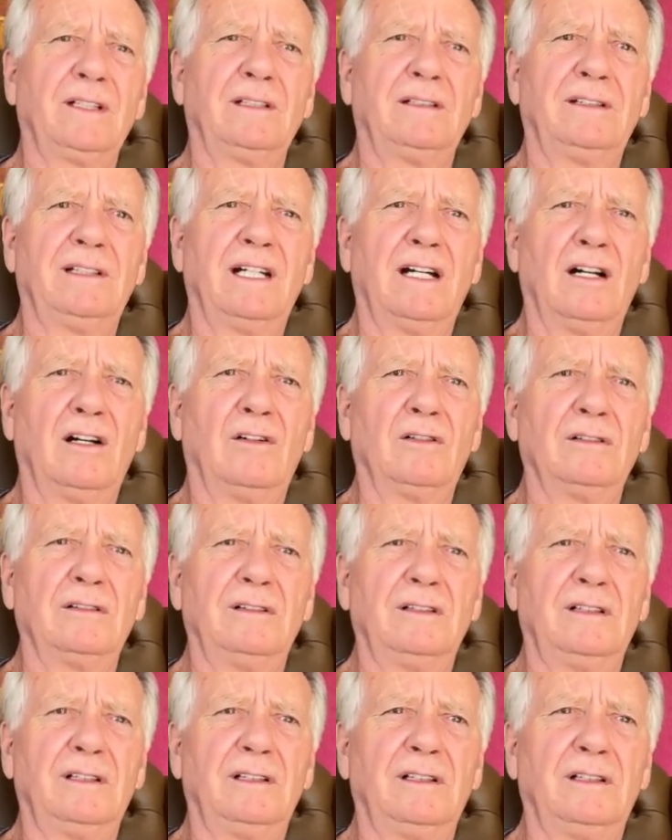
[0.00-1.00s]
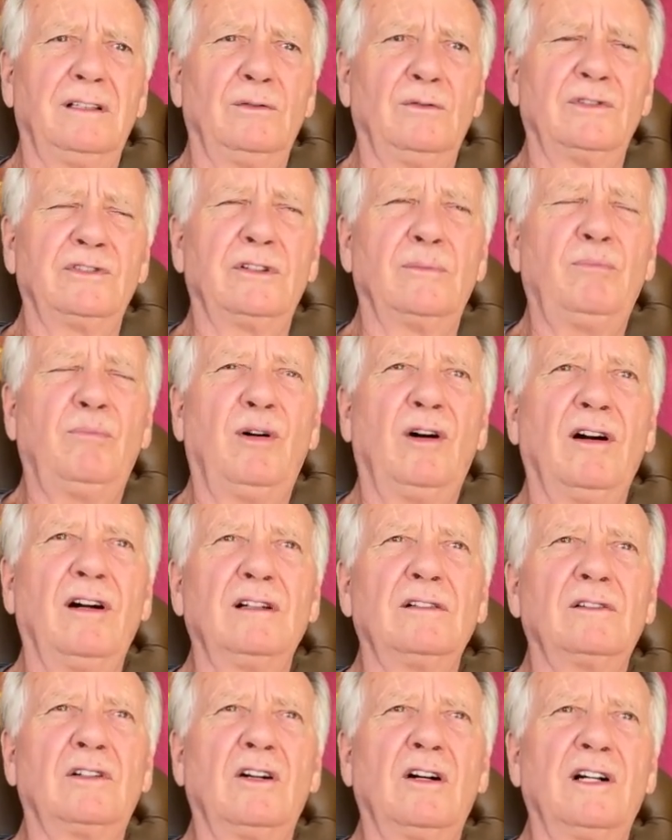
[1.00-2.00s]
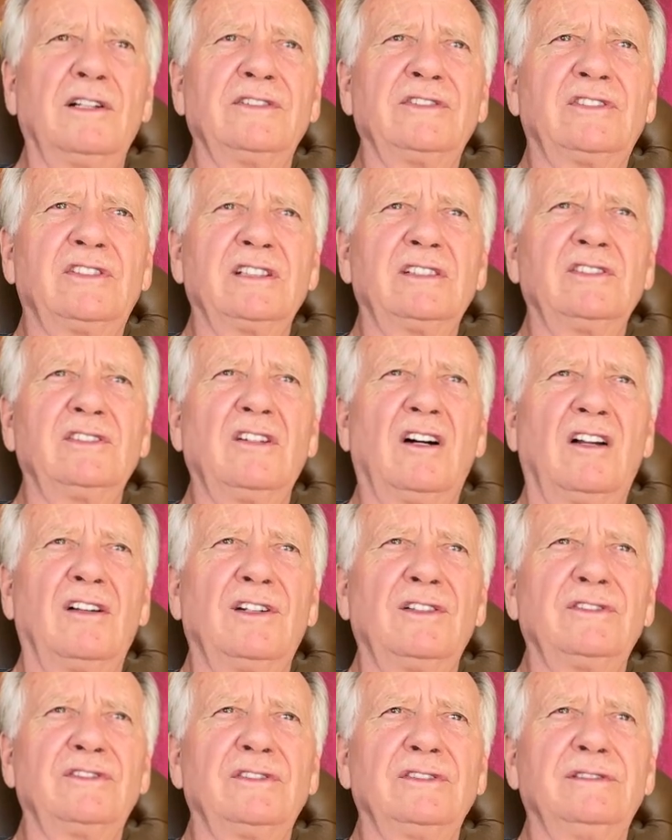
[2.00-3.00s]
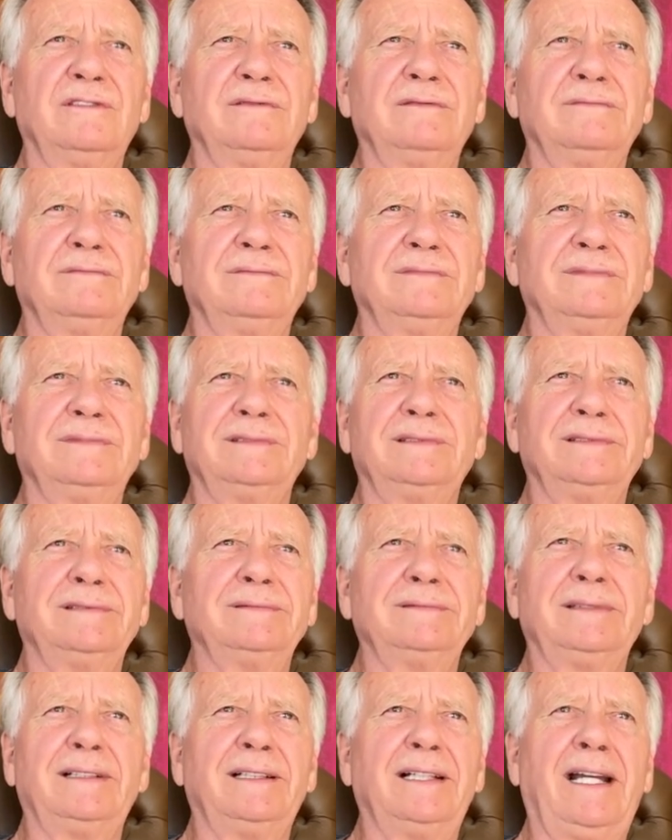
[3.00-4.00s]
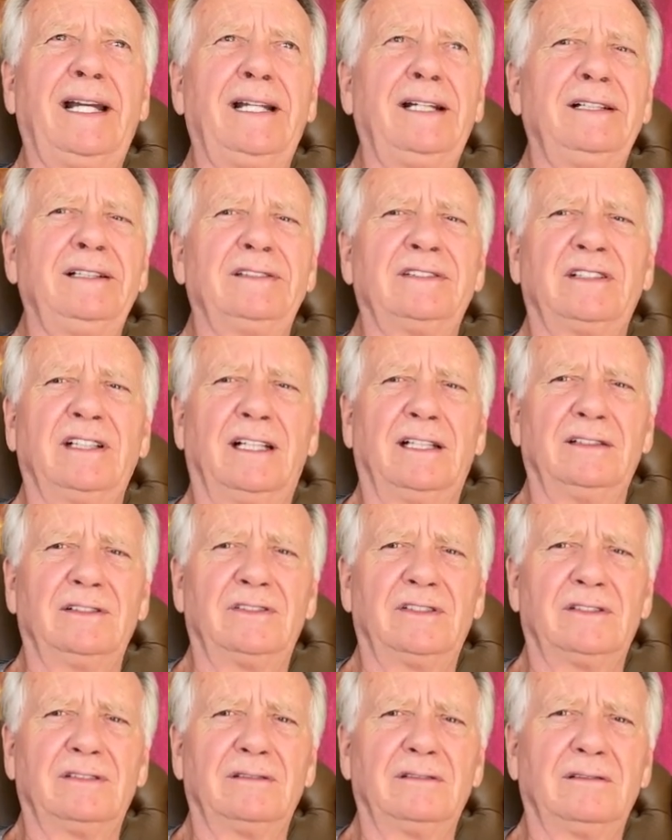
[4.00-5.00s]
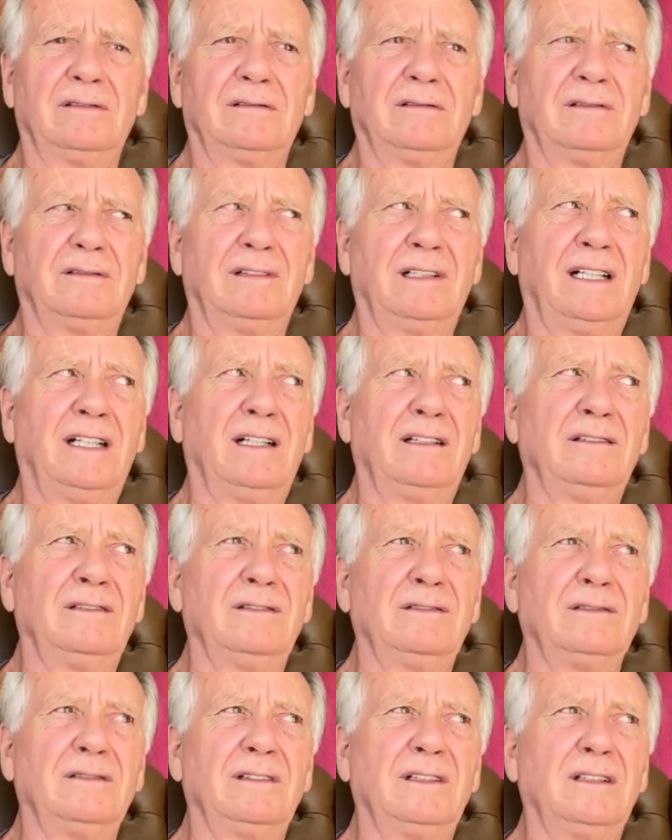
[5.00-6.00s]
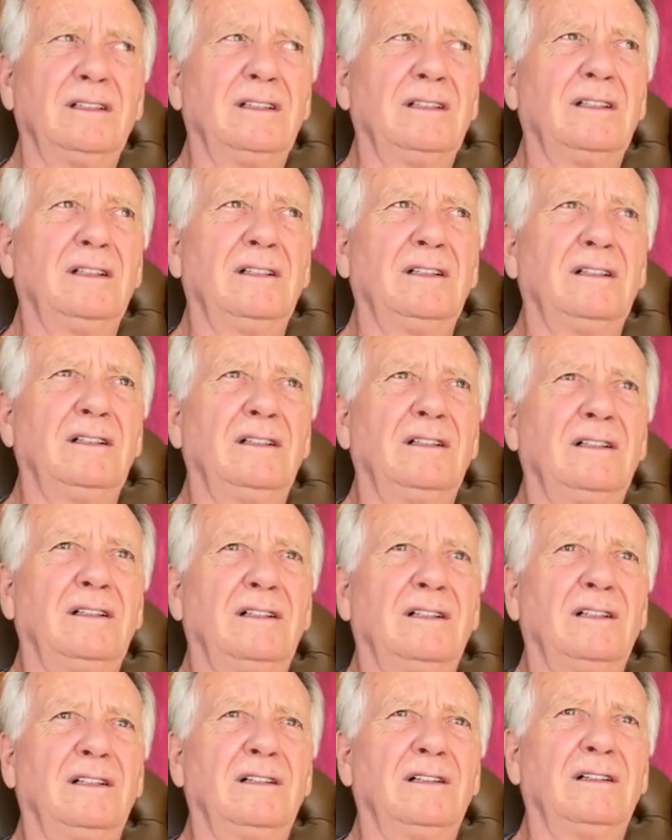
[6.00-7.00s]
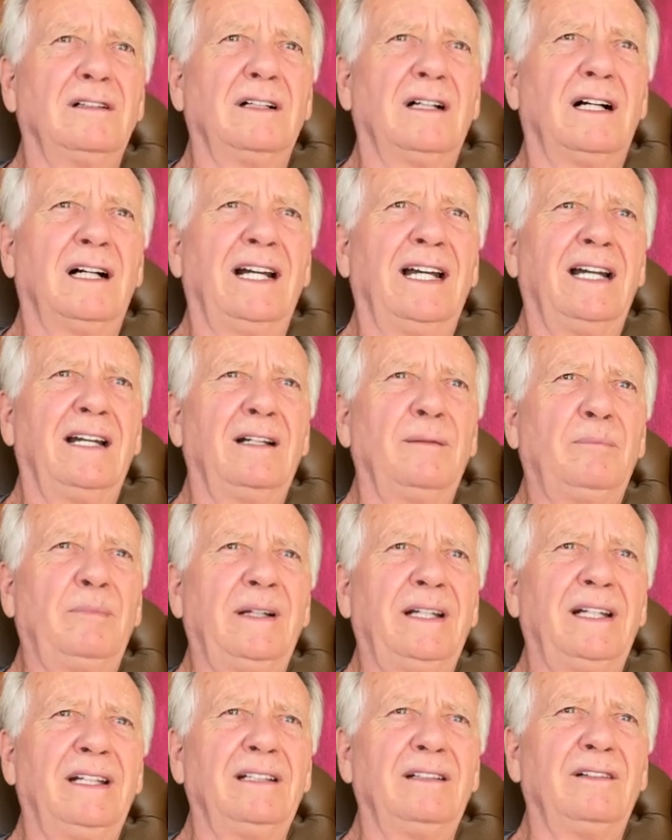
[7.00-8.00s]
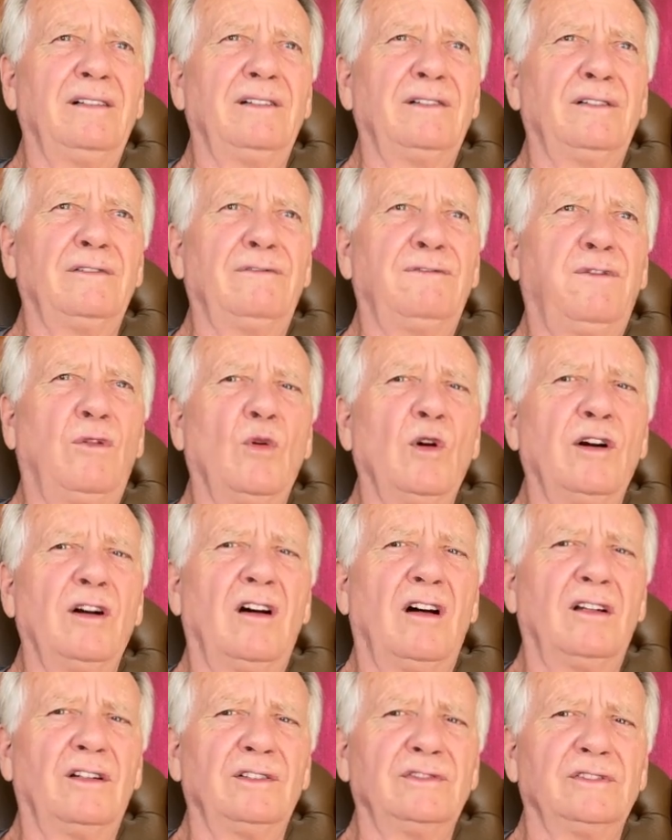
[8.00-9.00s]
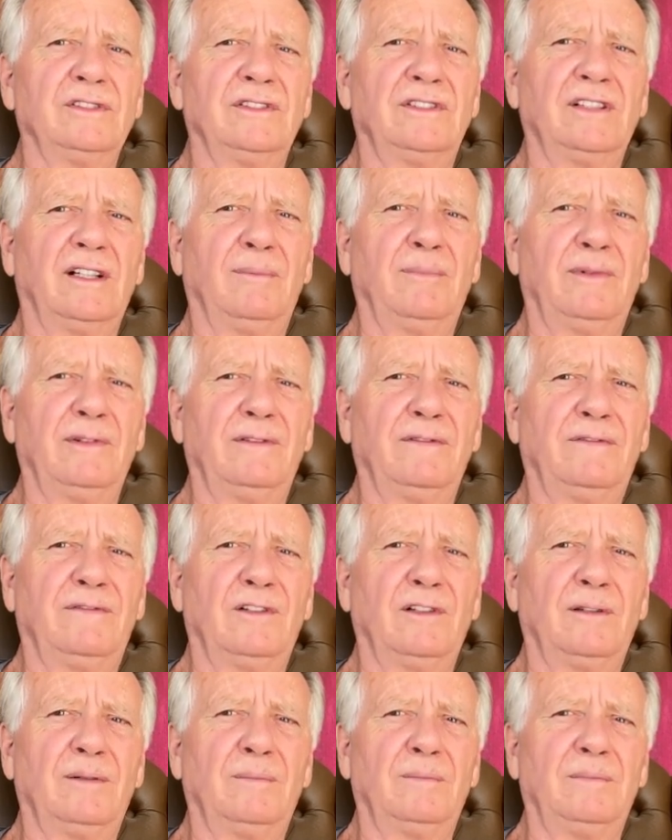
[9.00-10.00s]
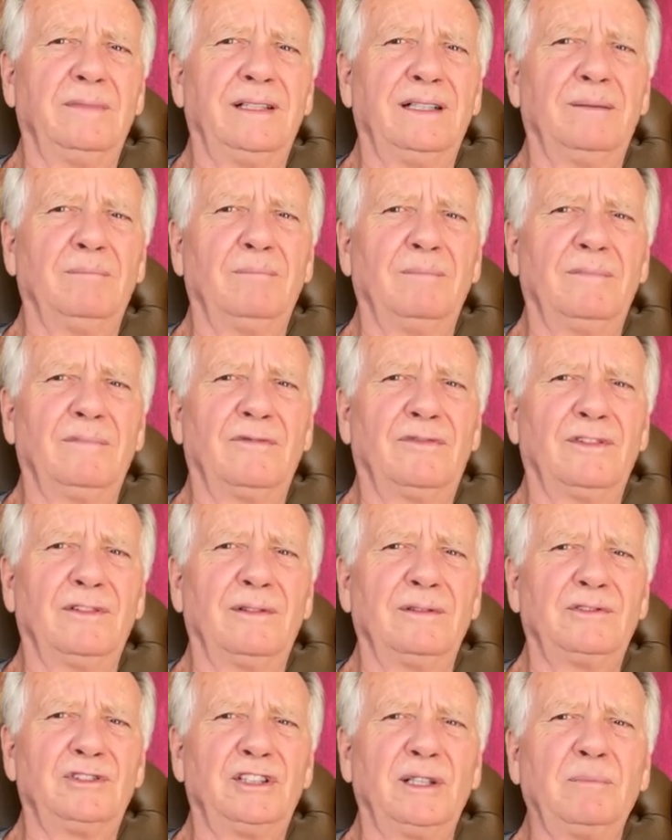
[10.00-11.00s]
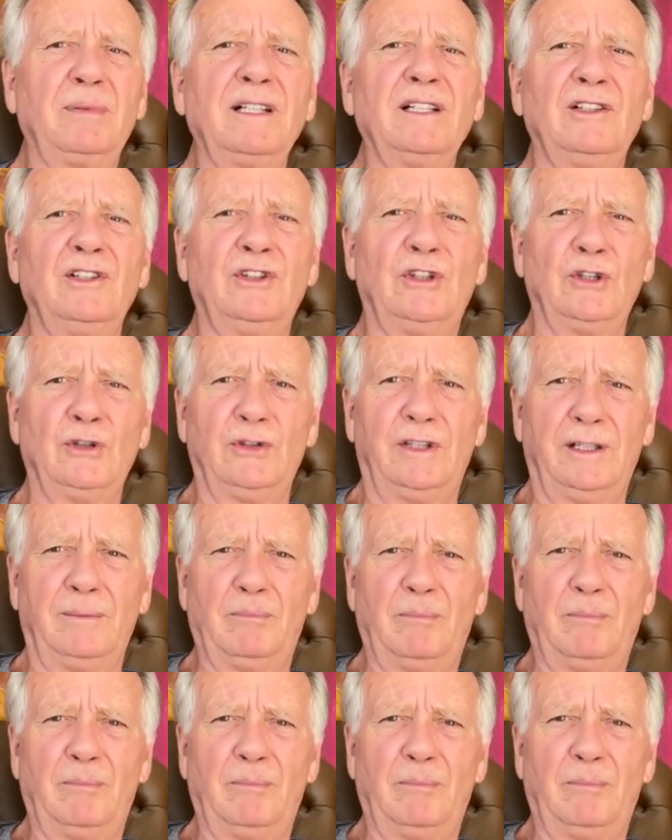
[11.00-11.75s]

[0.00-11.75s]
Now, it was a part cost $6.80, and I had to pay another $4 and something for shipping and duty.